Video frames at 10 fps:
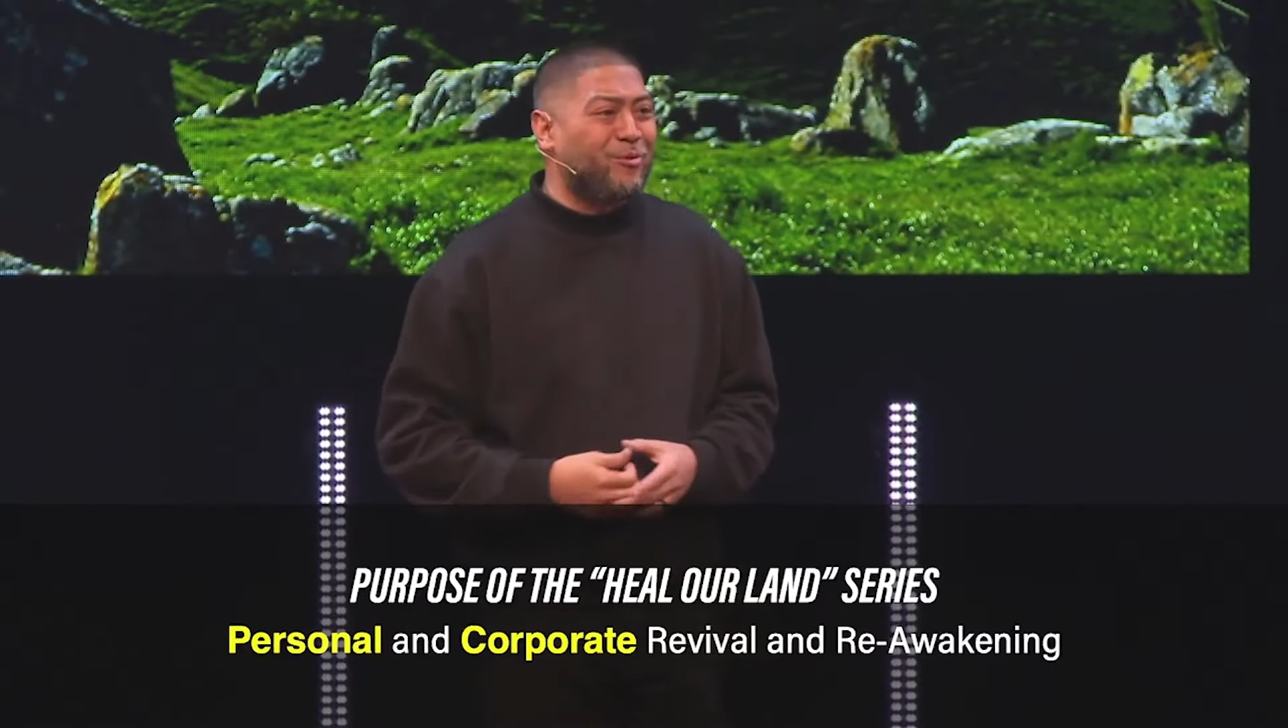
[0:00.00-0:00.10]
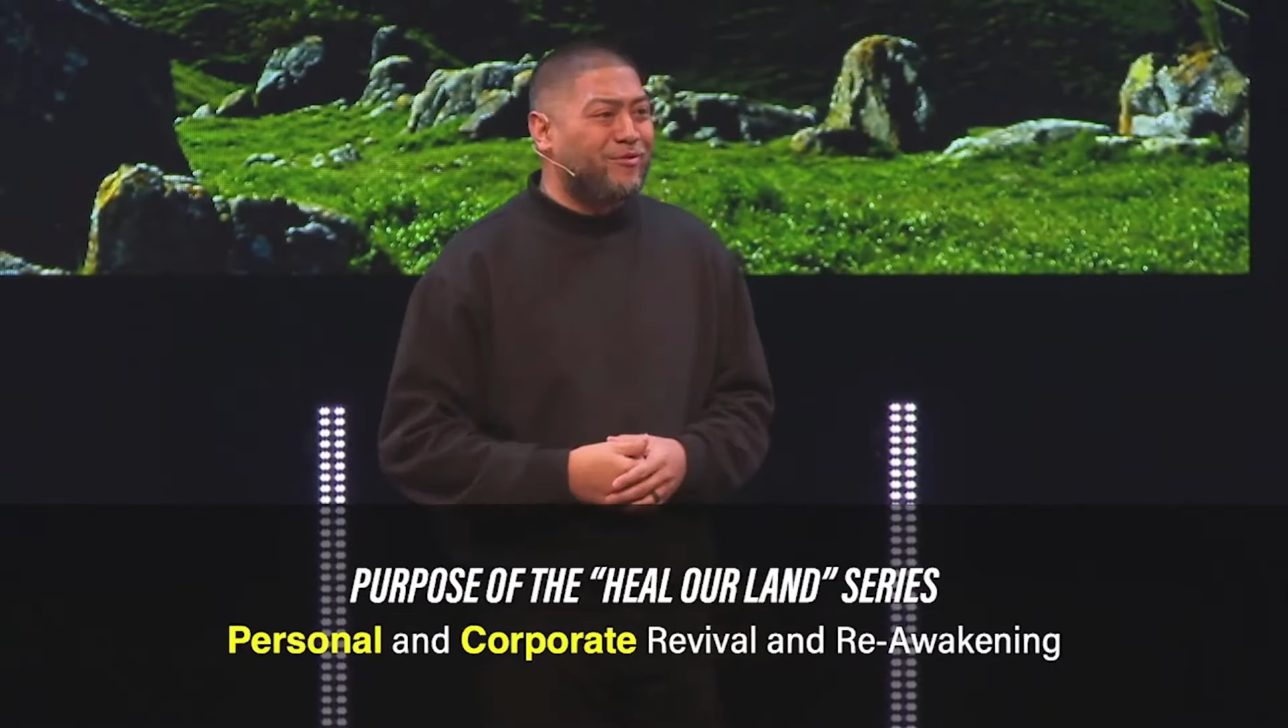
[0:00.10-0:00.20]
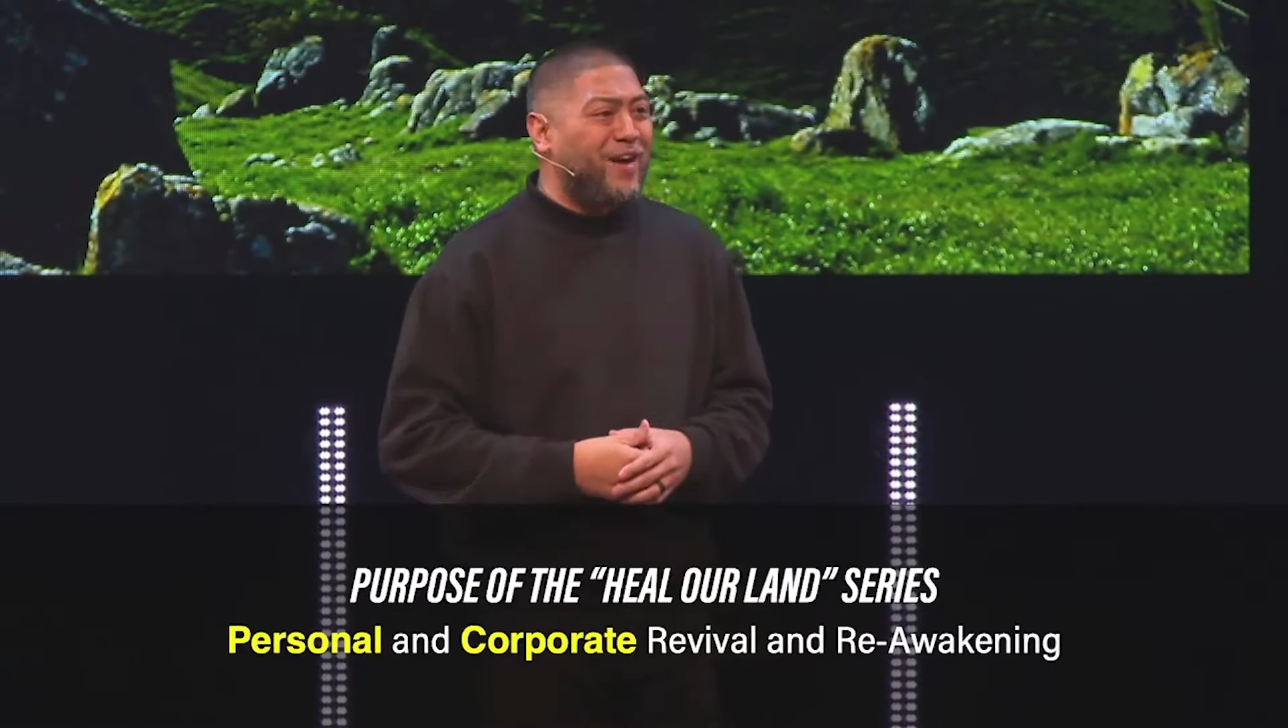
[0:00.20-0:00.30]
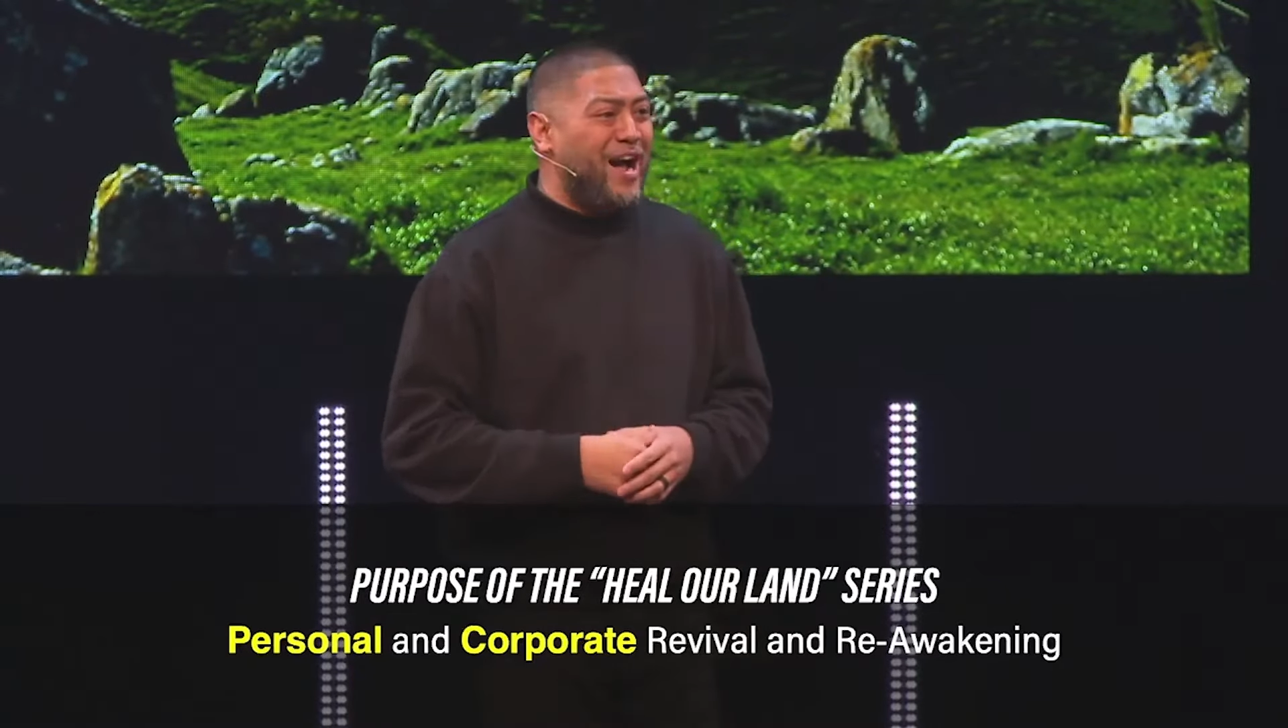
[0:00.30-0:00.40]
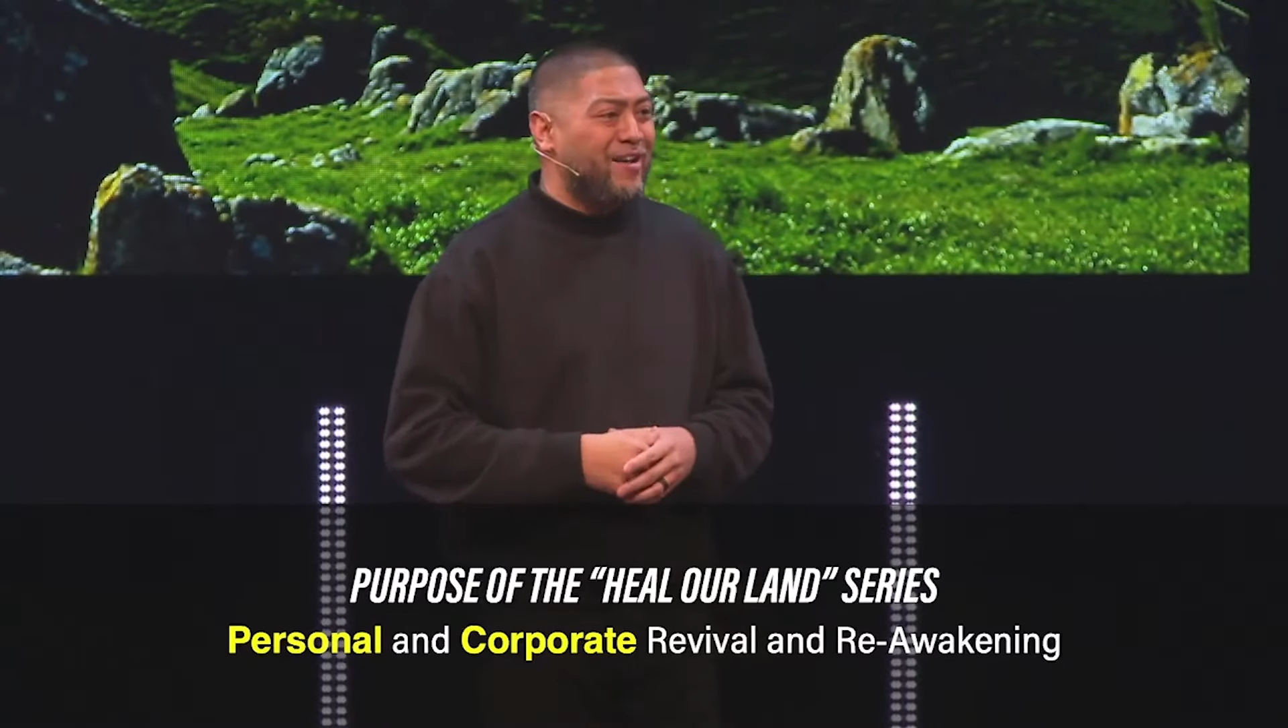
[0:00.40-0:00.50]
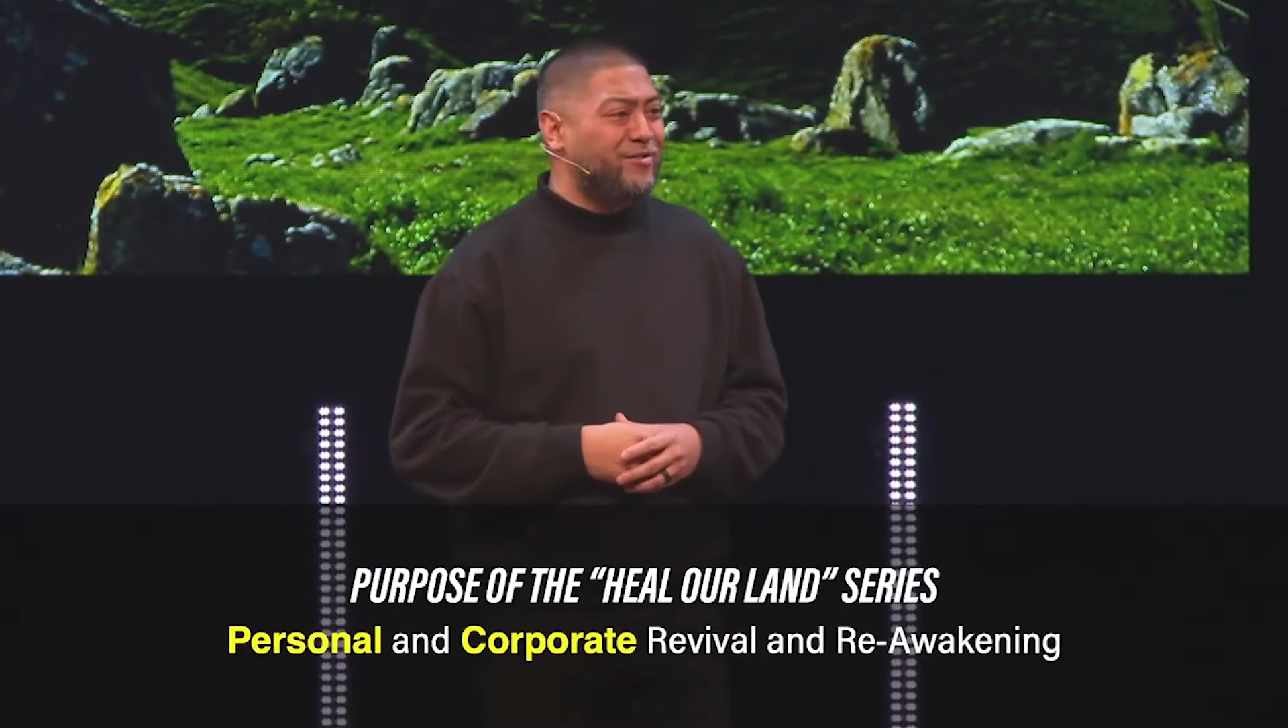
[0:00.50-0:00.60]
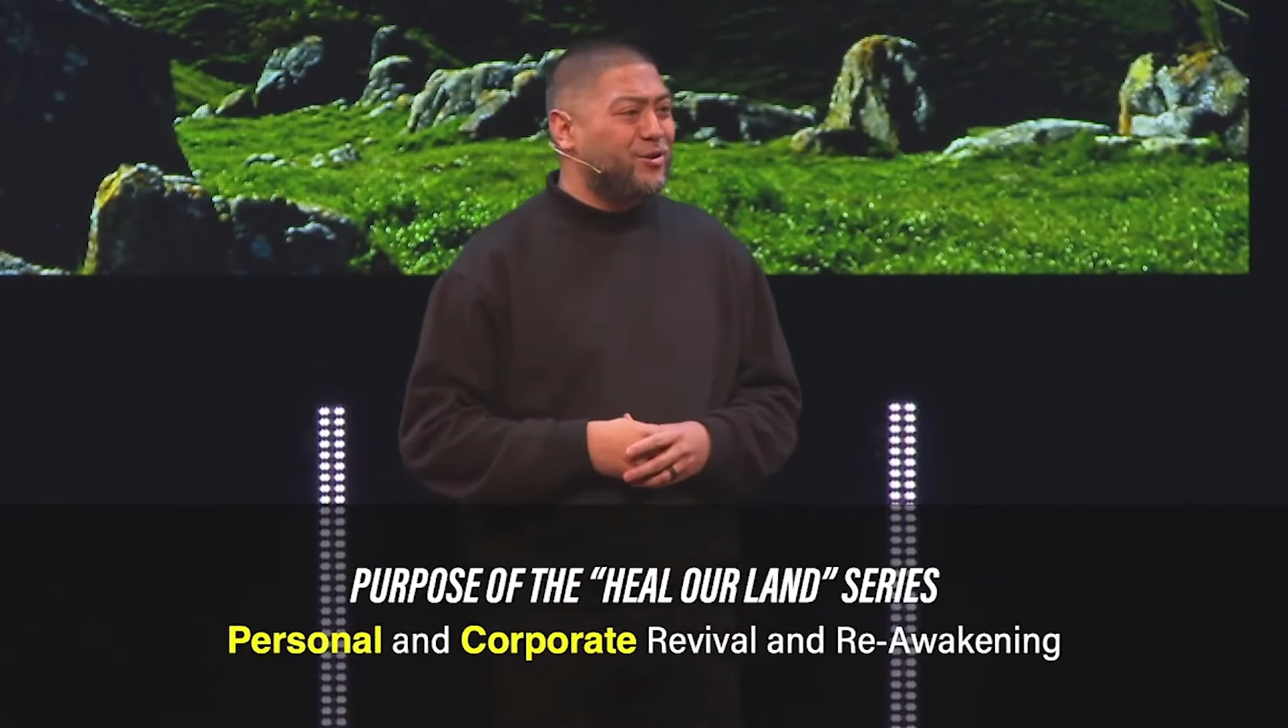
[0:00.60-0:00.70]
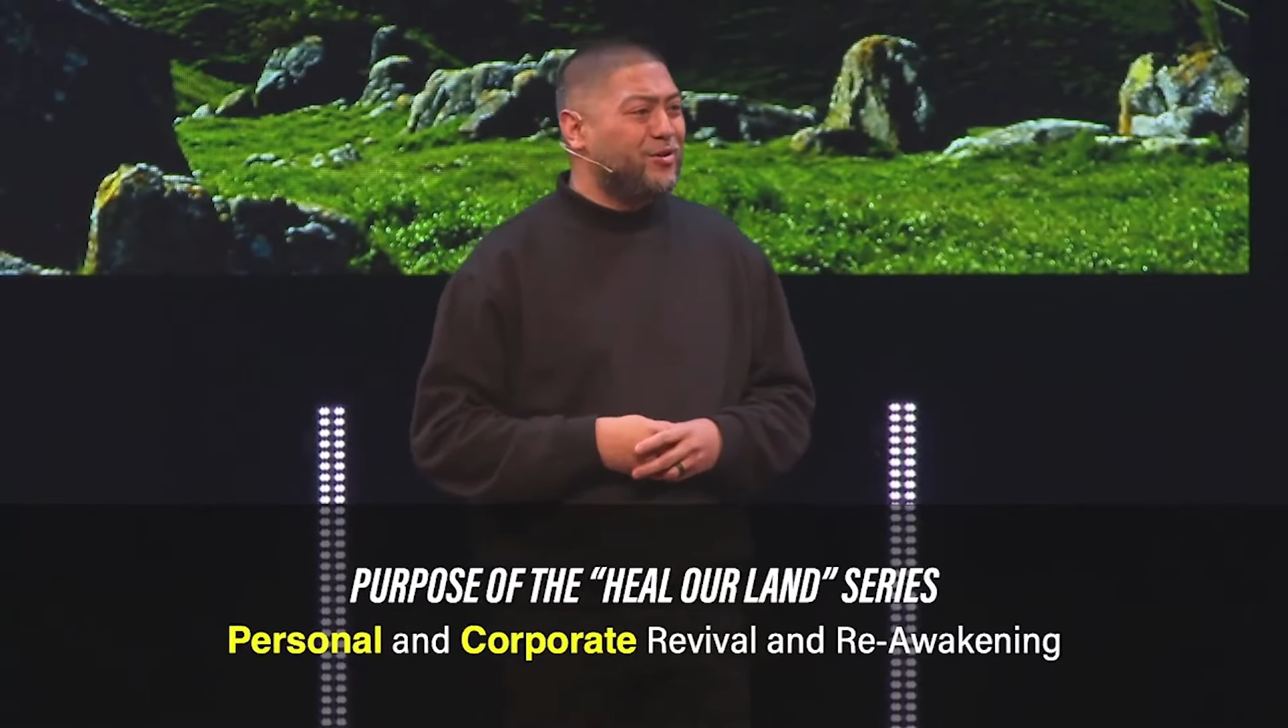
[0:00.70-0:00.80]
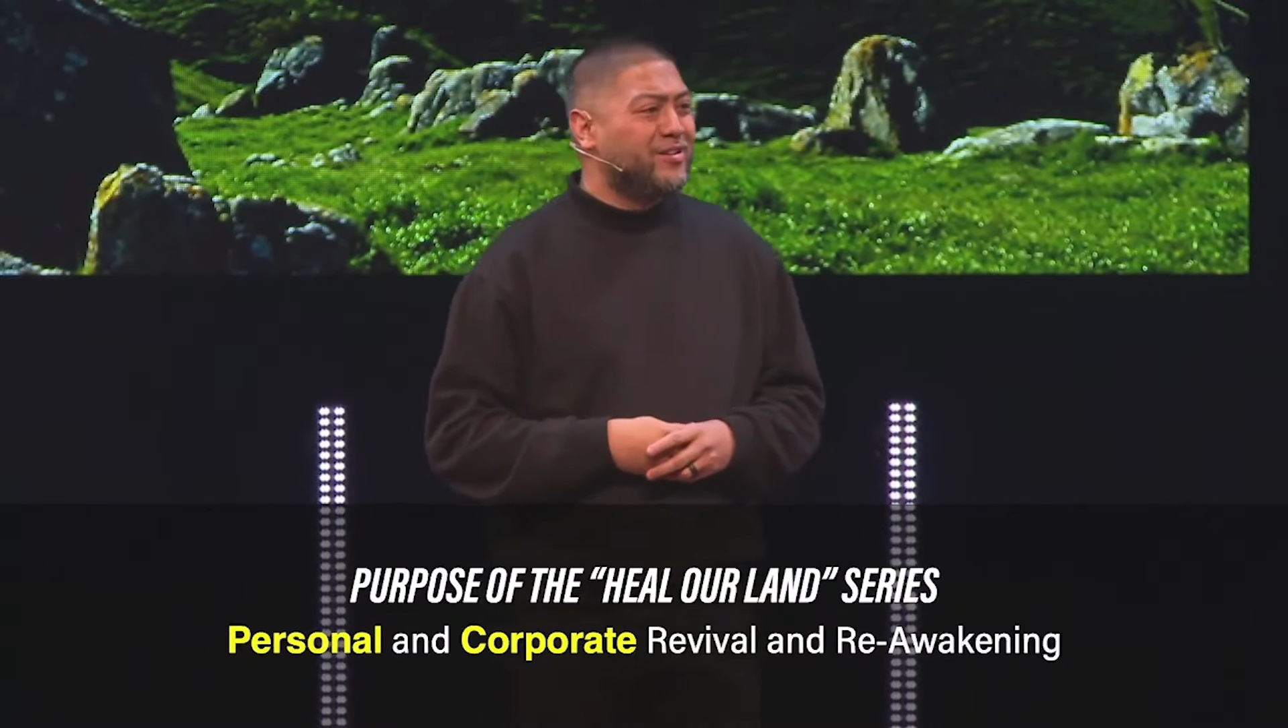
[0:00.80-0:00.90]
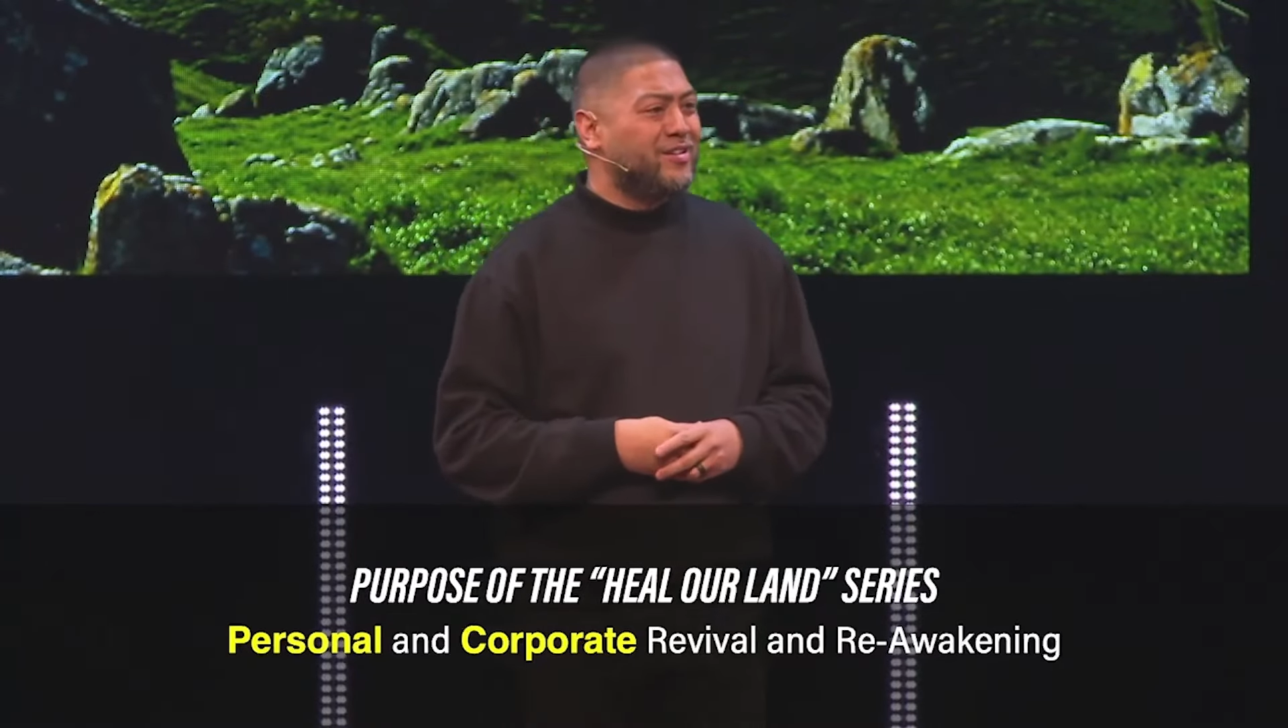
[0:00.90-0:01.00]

revival?